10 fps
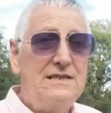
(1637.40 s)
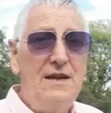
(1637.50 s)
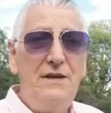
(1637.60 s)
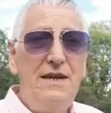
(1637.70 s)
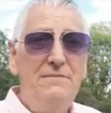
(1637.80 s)

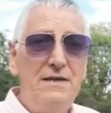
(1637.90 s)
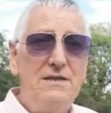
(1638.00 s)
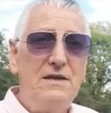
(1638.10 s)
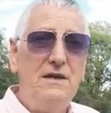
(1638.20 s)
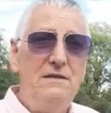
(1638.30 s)
7-8
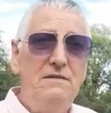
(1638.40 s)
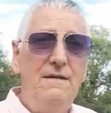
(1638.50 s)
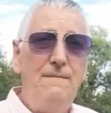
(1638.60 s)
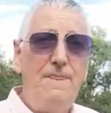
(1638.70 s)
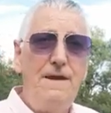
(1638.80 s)
months ago,
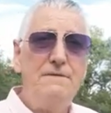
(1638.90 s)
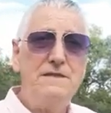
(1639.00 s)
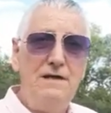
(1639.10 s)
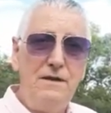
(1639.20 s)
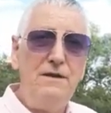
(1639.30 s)
there
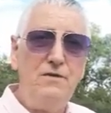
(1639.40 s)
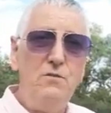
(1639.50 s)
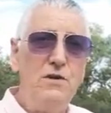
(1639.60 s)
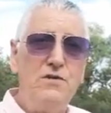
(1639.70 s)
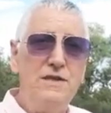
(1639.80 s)
was nothing
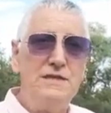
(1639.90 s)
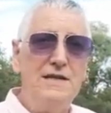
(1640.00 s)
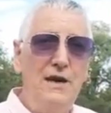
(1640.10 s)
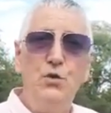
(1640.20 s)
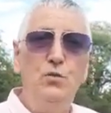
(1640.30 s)
wrong with
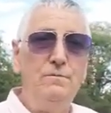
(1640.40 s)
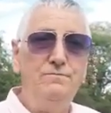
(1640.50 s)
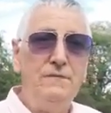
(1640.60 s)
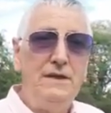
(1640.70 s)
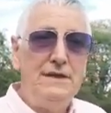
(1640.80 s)
Chris at
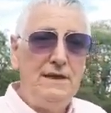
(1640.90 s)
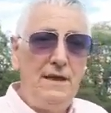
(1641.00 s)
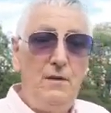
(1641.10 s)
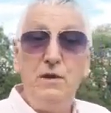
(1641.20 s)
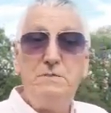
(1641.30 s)
all.
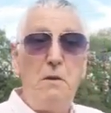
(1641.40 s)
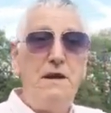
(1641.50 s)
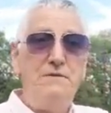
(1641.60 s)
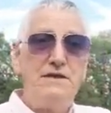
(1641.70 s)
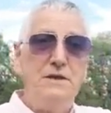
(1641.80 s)
We
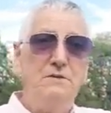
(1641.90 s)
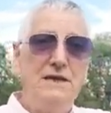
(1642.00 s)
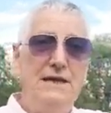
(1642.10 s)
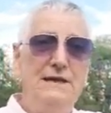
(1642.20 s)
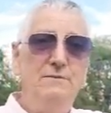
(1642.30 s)
spoke every
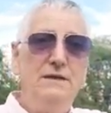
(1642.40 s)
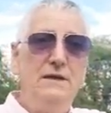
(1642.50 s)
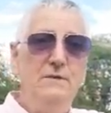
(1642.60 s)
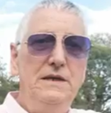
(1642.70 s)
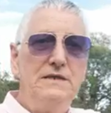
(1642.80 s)
single day.
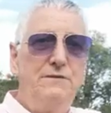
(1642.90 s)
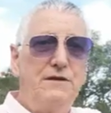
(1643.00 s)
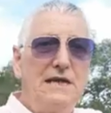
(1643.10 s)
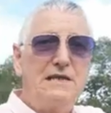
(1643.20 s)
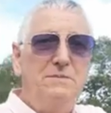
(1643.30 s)
You know, it's
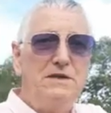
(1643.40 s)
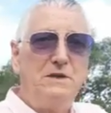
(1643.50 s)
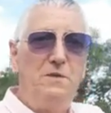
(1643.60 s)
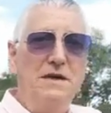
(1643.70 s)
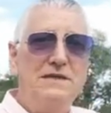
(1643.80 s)
either a text
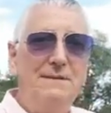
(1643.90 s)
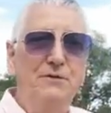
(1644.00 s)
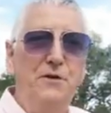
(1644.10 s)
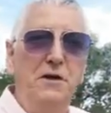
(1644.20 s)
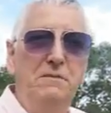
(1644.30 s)
message by
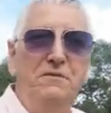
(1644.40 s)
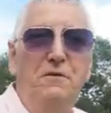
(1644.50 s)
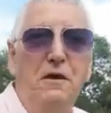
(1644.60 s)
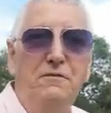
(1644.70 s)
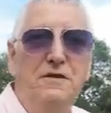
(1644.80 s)
7:30
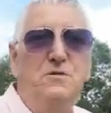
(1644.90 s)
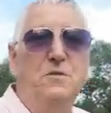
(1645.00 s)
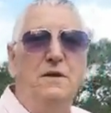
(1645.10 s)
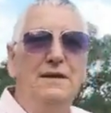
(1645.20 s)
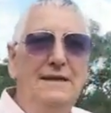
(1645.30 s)
before I
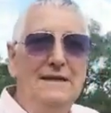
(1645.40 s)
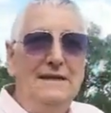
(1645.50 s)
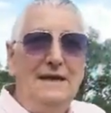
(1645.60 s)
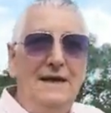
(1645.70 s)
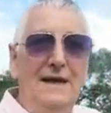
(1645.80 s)
finished work,
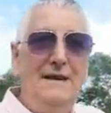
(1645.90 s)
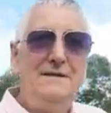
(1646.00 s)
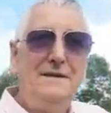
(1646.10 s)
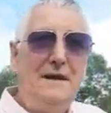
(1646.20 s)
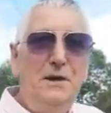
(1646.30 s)

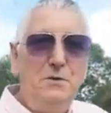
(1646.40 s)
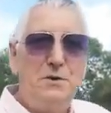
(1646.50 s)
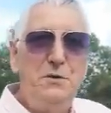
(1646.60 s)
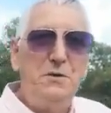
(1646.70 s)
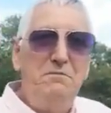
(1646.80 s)
and I
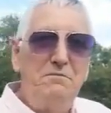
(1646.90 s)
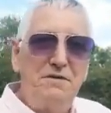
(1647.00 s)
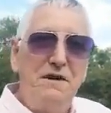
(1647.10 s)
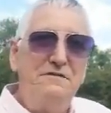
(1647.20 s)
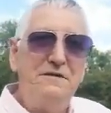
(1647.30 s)
always called
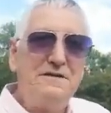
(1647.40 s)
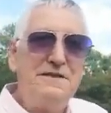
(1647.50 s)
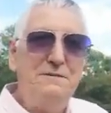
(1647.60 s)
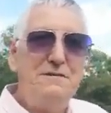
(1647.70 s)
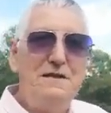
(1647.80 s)
him bruv,
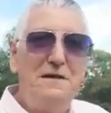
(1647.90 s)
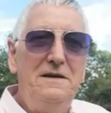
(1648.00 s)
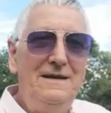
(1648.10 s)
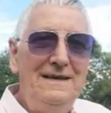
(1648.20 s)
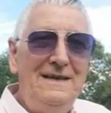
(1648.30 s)
because he was
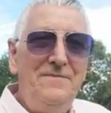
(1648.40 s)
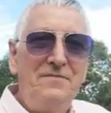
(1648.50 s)
like an